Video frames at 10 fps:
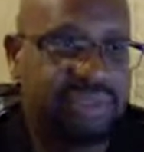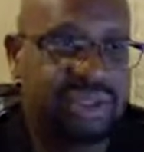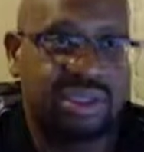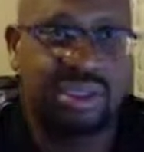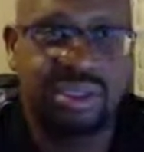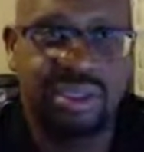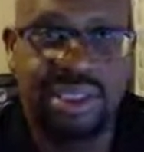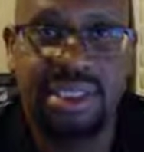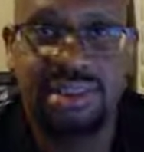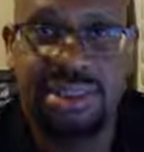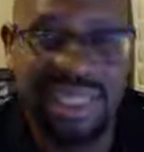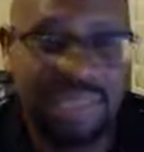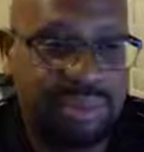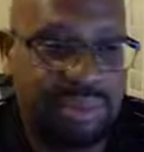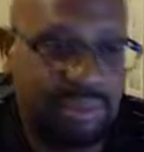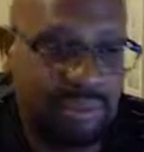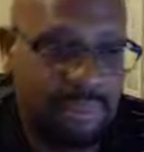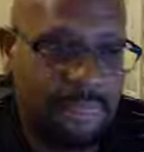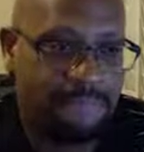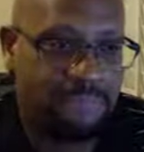The ticker is MU,
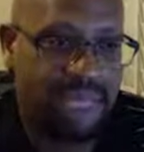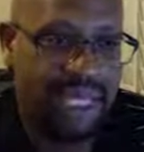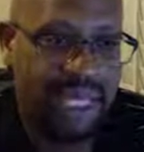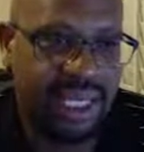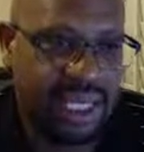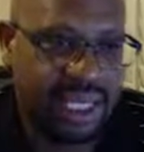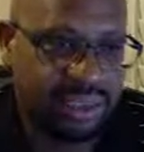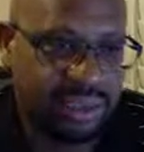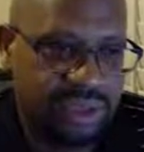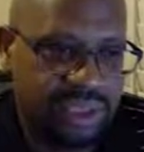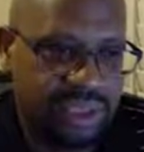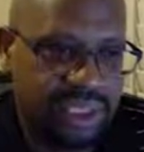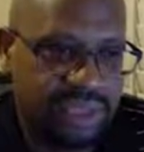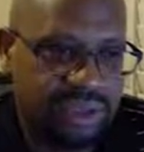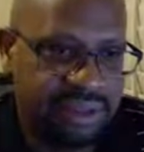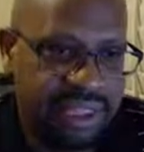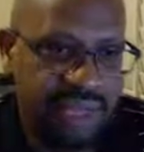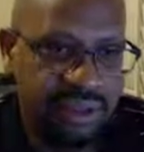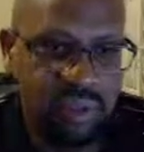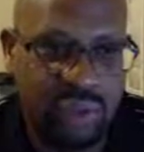and I noticed here
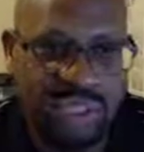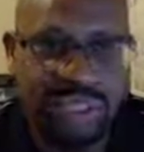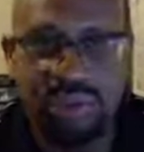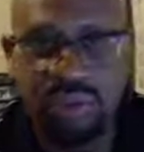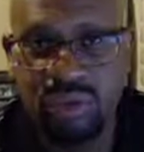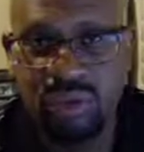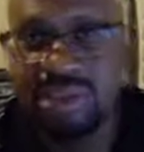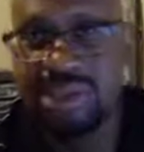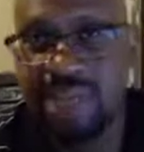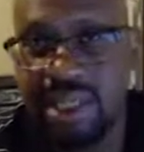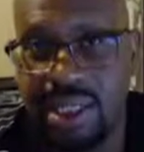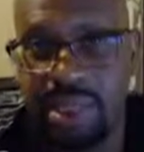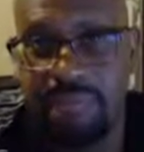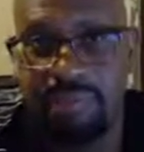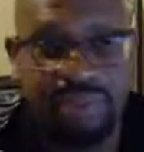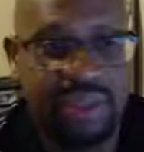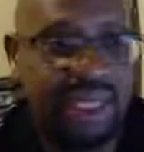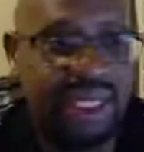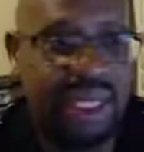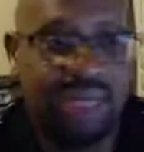that when it runs up
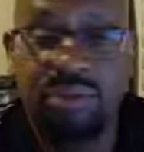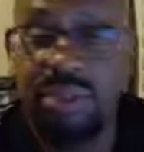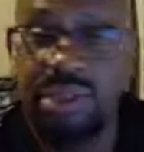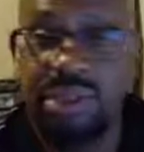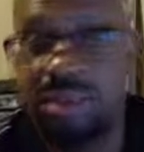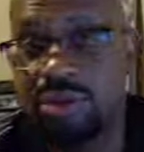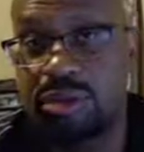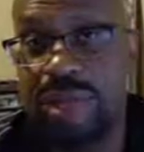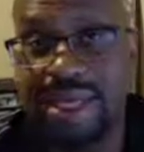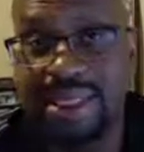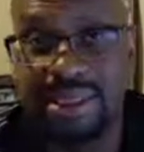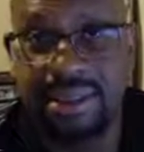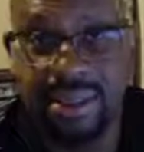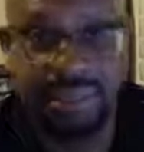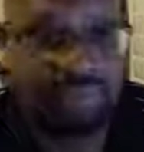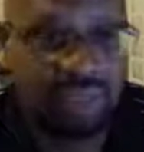dramatically.